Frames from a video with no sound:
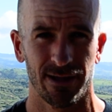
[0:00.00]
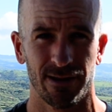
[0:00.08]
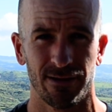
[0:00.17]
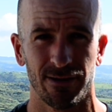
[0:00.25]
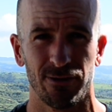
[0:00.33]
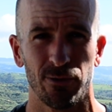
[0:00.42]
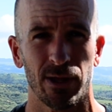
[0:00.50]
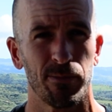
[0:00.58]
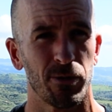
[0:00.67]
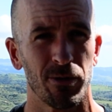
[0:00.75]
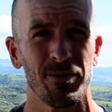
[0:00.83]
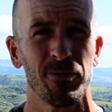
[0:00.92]
do that." But
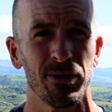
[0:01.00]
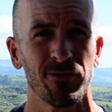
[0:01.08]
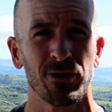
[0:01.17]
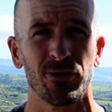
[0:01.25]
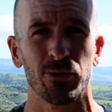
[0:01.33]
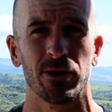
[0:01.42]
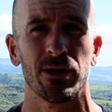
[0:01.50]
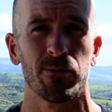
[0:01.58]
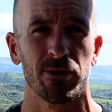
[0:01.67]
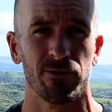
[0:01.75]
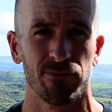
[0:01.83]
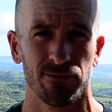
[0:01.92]
remember, you have to do it a number
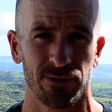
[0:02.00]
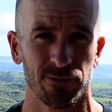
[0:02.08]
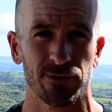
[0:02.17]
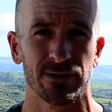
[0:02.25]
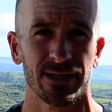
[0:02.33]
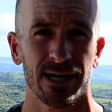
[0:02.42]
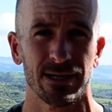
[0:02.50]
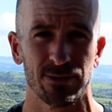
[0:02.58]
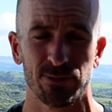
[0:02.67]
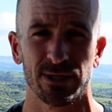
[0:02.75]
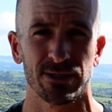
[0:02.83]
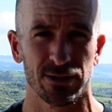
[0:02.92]
of different times
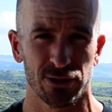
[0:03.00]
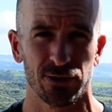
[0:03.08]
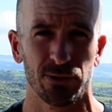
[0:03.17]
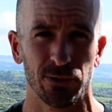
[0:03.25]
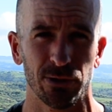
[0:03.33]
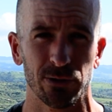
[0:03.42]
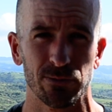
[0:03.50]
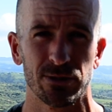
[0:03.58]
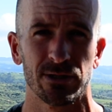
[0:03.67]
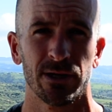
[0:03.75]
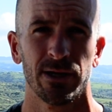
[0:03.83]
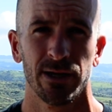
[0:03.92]
because it's 2 loops,
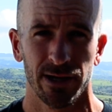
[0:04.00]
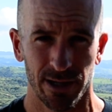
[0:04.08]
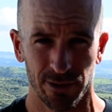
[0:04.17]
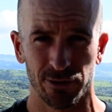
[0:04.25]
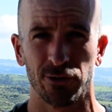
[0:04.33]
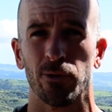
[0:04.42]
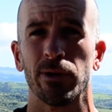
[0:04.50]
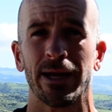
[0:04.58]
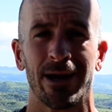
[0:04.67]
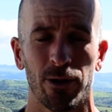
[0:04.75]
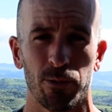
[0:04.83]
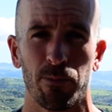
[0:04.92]
and you're going
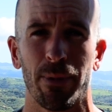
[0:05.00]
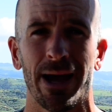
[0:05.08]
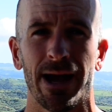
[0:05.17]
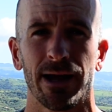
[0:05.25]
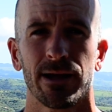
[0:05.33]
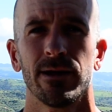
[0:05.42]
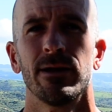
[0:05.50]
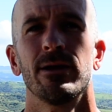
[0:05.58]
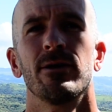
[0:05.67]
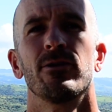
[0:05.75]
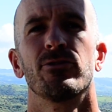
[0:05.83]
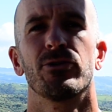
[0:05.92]
out and back.
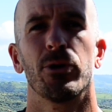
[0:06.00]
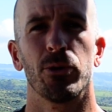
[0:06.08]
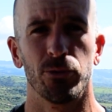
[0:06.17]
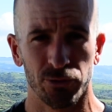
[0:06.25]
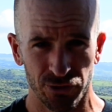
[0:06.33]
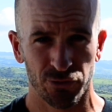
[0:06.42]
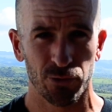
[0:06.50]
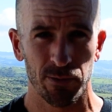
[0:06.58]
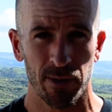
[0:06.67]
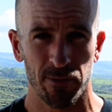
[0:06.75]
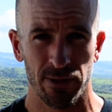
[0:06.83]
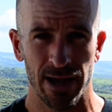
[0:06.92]
So just
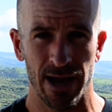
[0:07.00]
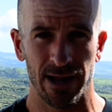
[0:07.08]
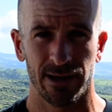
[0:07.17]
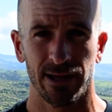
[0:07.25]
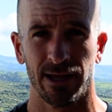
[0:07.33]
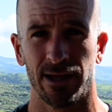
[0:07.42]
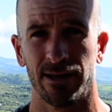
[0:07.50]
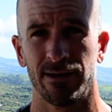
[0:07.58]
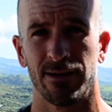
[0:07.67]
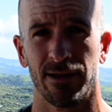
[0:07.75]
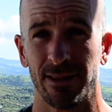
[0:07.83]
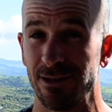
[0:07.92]
remember that, and
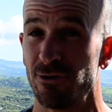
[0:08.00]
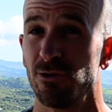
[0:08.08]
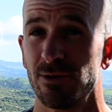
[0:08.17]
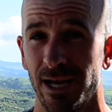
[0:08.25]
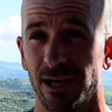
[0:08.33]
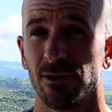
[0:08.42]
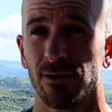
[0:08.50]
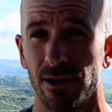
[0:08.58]
they do take a lot